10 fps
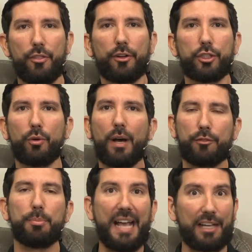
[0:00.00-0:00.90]
you don't
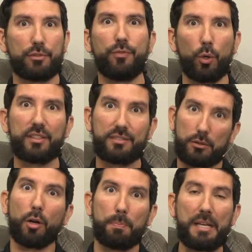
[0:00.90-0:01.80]
have to be as focused
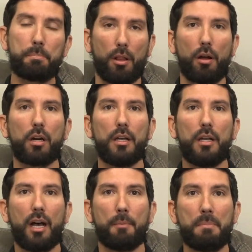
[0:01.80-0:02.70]
as our people are.
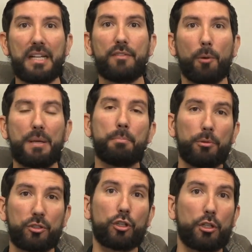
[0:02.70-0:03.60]
Many of our people
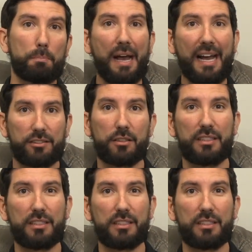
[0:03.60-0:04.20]
turn their backs to